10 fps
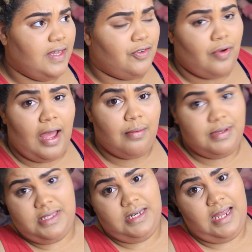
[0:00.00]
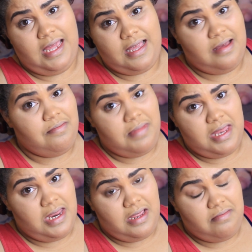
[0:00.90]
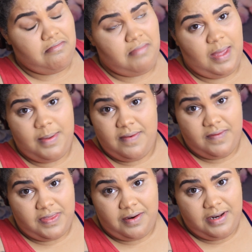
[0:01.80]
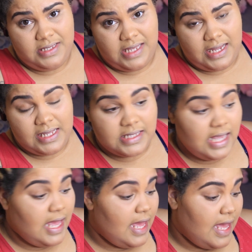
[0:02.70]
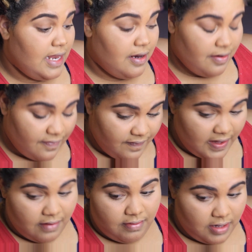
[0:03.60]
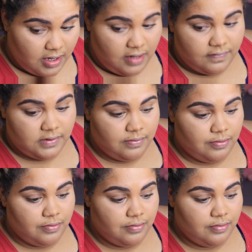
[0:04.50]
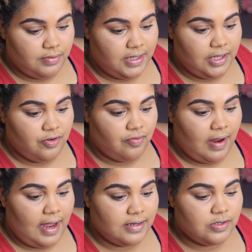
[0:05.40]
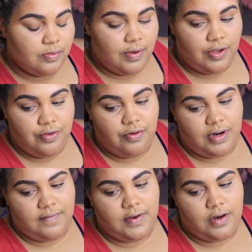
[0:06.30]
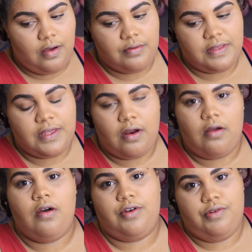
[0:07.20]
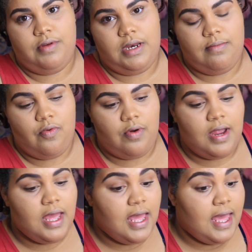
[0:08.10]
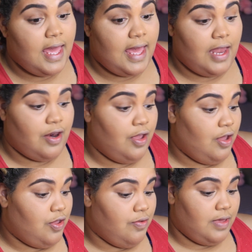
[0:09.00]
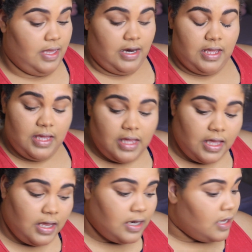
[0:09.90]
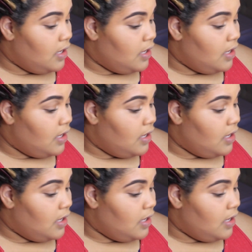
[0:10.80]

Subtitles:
dry within like a minute, maybe even 30 seconds, and they're very comfortable. They dry to where you don't even know that they're on you anymore, and you can eat,